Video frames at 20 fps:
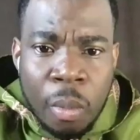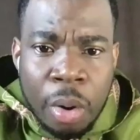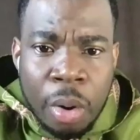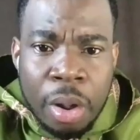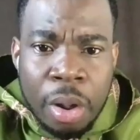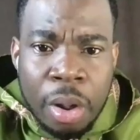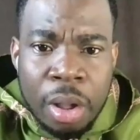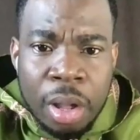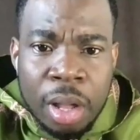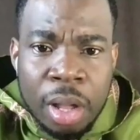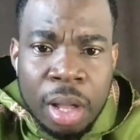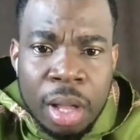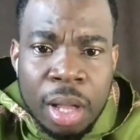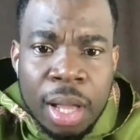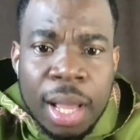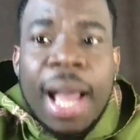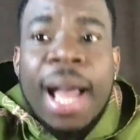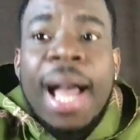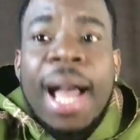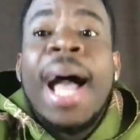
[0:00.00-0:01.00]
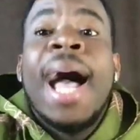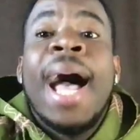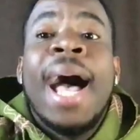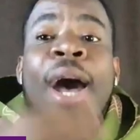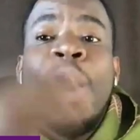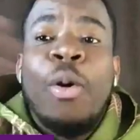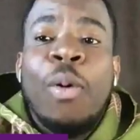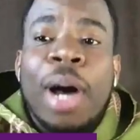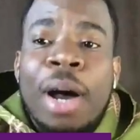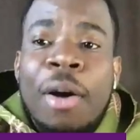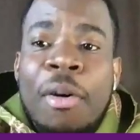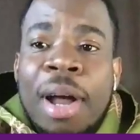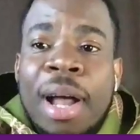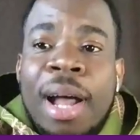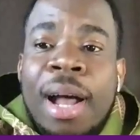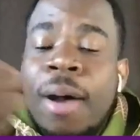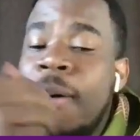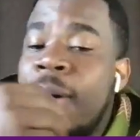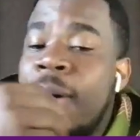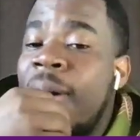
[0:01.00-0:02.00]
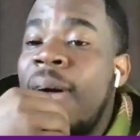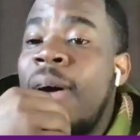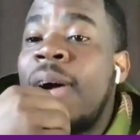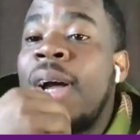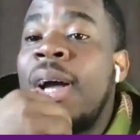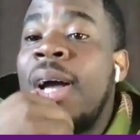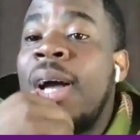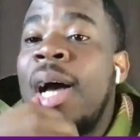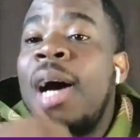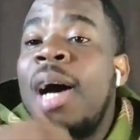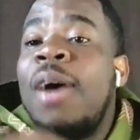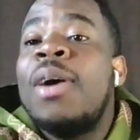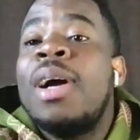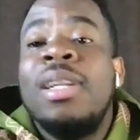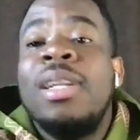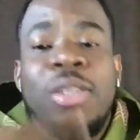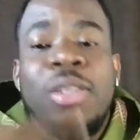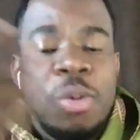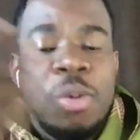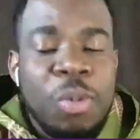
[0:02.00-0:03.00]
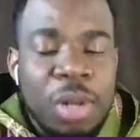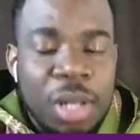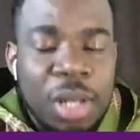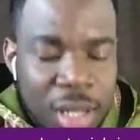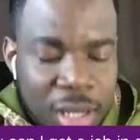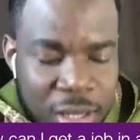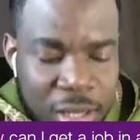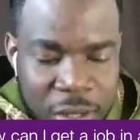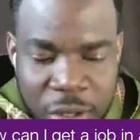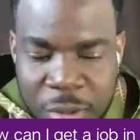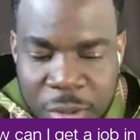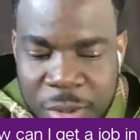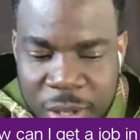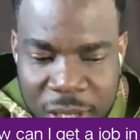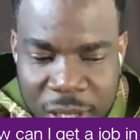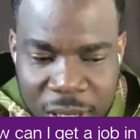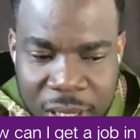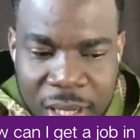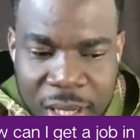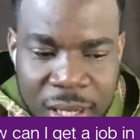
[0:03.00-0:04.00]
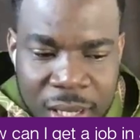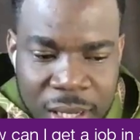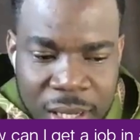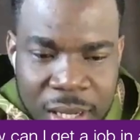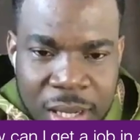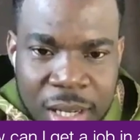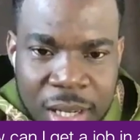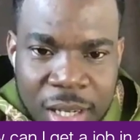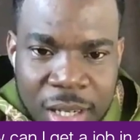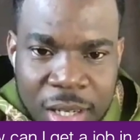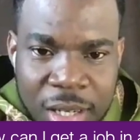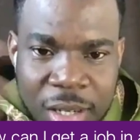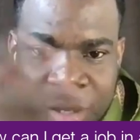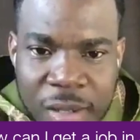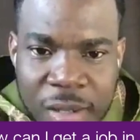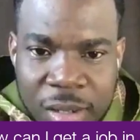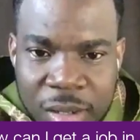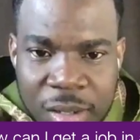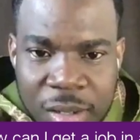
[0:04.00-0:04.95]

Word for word: now. That's a different bread how, and time. How, how, how, how can someone get a well, job? um, uh,